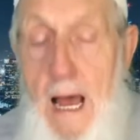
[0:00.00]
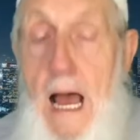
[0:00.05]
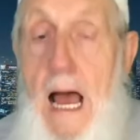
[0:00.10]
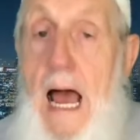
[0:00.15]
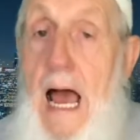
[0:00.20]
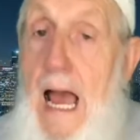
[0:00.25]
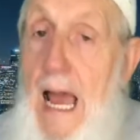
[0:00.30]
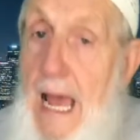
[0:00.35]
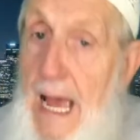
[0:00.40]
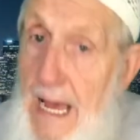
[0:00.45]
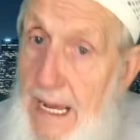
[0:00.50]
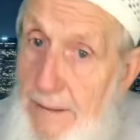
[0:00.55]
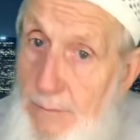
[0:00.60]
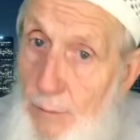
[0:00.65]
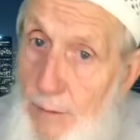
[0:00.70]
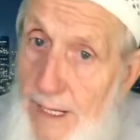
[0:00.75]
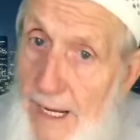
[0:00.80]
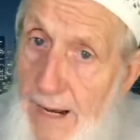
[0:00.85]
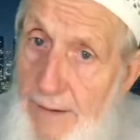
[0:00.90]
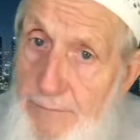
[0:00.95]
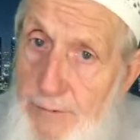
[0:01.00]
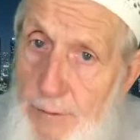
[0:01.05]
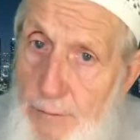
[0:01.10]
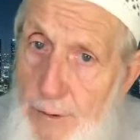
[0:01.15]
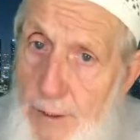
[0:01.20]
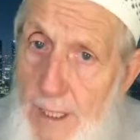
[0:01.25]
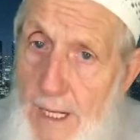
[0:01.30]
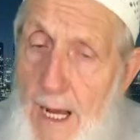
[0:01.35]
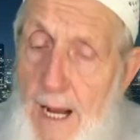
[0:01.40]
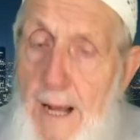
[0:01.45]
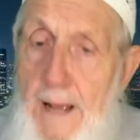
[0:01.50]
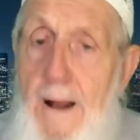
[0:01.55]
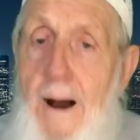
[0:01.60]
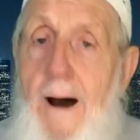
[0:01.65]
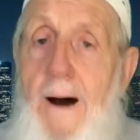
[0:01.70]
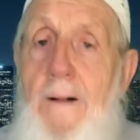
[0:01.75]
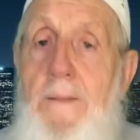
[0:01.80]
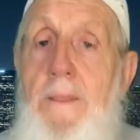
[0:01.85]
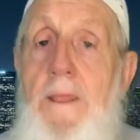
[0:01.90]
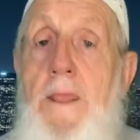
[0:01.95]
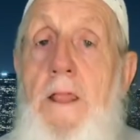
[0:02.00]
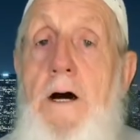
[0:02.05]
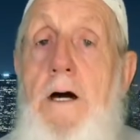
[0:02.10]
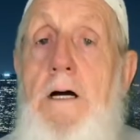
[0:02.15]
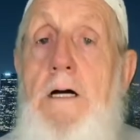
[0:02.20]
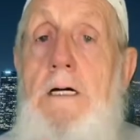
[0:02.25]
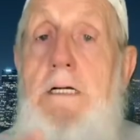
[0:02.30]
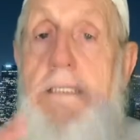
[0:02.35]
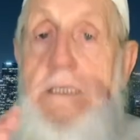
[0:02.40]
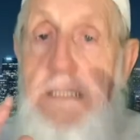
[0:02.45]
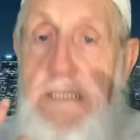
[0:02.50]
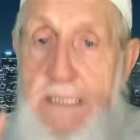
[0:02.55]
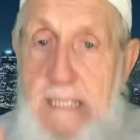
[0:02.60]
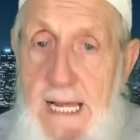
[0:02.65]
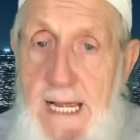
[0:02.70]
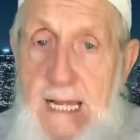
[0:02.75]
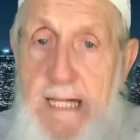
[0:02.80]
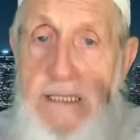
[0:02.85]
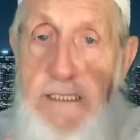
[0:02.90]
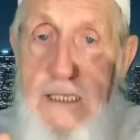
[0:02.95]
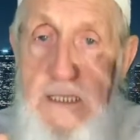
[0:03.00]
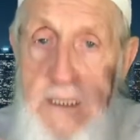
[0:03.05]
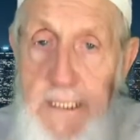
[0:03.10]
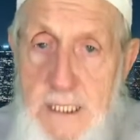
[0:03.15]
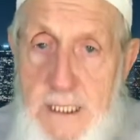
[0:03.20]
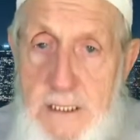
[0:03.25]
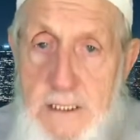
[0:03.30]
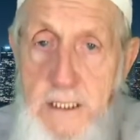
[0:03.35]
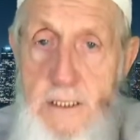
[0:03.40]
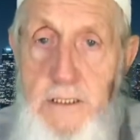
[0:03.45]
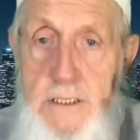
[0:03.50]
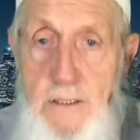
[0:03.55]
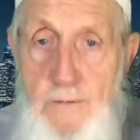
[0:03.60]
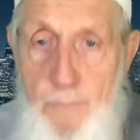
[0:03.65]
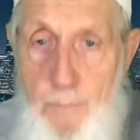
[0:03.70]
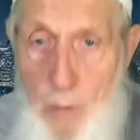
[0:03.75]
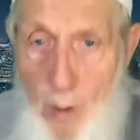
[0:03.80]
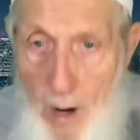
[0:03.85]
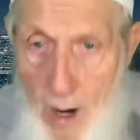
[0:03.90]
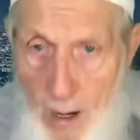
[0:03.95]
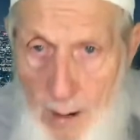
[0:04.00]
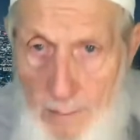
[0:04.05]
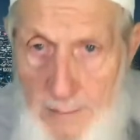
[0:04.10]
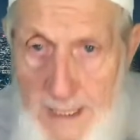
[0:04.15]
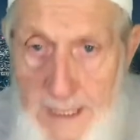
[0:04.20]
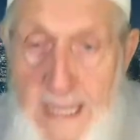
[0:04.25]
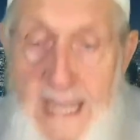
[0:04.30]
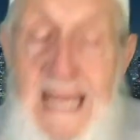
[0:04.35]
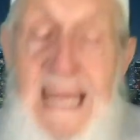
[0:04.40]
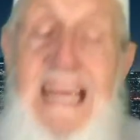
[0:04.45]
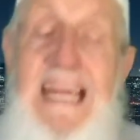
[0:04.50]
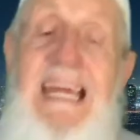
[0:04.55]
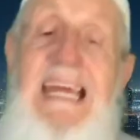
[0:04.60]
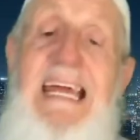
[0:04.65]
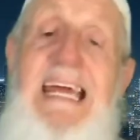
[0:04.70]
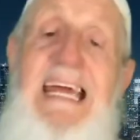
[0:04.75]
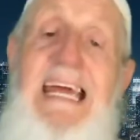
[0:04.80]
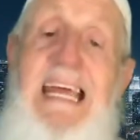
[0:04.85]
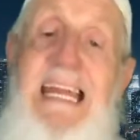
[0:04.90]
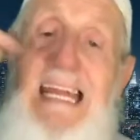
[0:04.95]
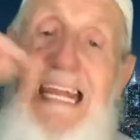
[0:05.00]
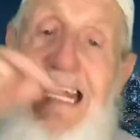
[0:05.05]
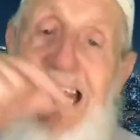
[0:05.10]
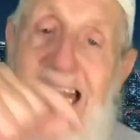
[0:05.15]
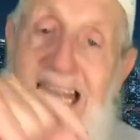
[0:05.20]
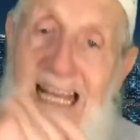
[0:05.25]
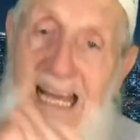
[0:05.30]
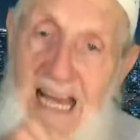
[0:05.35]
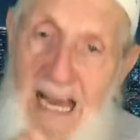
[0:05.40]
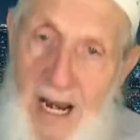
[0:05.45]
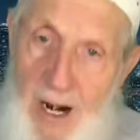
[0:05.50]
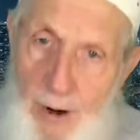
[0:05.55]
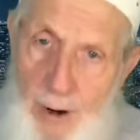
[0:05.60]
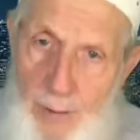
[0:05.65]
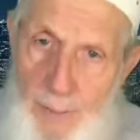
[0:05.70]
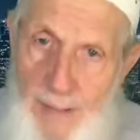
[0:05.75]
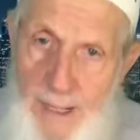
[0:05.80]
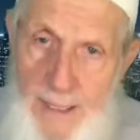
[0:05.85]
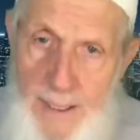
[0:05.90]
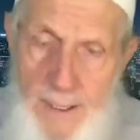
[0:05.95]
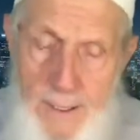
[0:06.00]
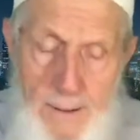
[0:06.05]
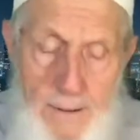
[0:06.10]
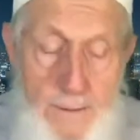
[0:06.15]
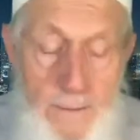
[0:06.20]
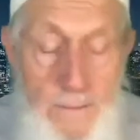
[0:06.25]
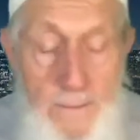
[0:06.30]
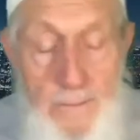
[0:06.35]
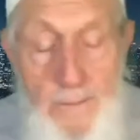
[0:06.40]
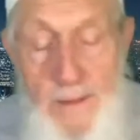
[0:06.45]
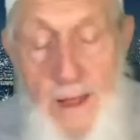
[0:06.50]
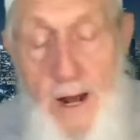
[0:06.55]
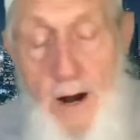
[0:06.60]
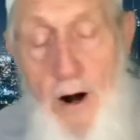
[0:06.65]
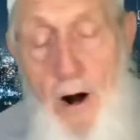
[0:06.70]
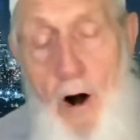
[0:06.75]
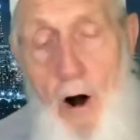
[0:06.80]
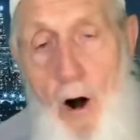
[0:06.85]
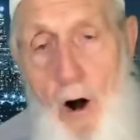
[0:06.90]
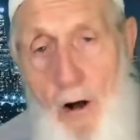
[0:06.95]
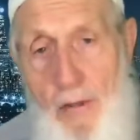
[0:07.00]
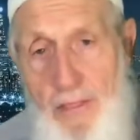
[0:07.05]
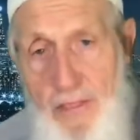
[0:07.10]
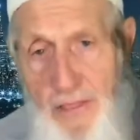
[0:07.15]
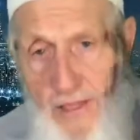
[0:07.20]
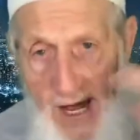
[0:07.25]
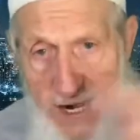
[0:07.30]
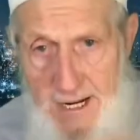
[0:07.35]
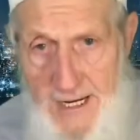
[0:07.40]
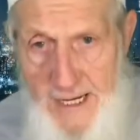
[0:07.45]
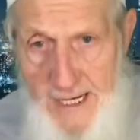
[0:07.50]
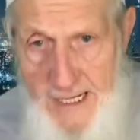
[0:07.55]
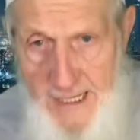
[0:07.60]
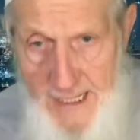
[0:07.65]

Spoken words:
And we have to rely on the sayings and teachings of Muhammad in the Arabic that are authentic